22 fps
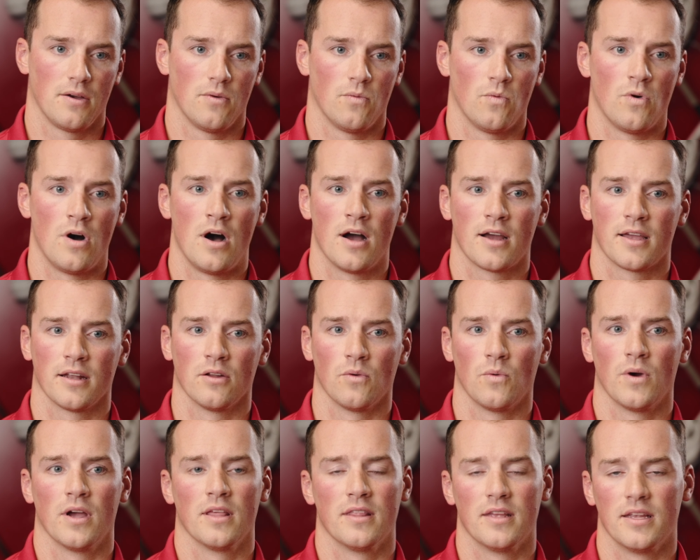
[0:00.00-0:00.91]
walk in the
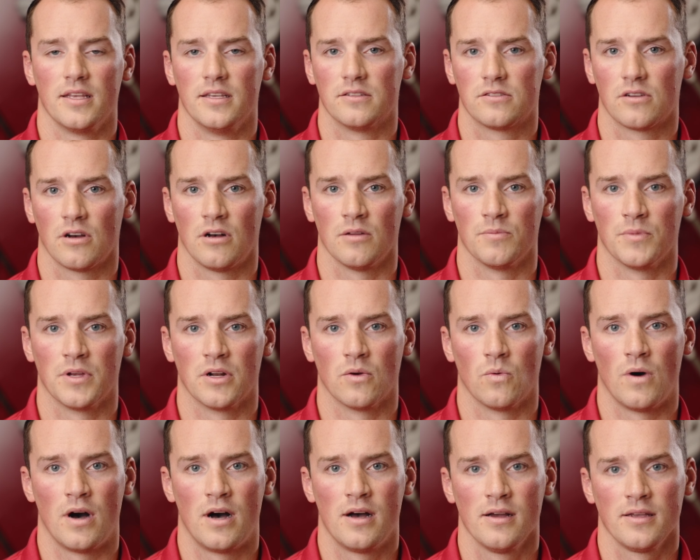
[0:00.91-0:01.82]
way that he's called me to
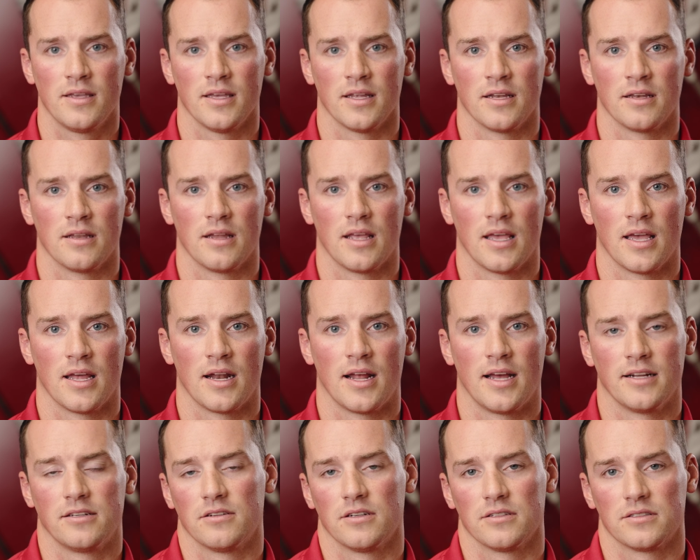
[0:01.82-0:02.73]
walk, and
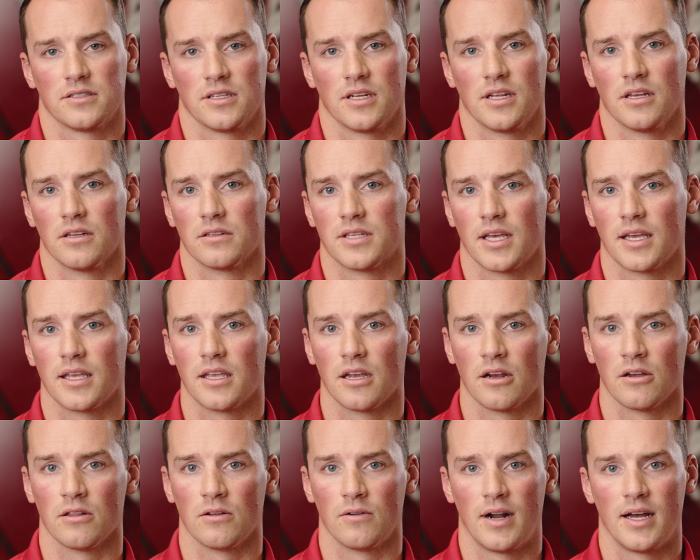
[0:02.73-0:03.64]
I trust that he'll take
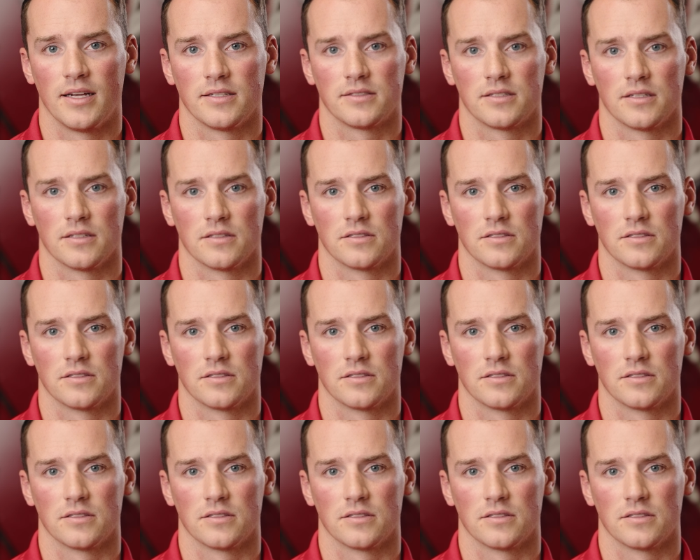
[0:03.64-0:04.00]
care of the rest.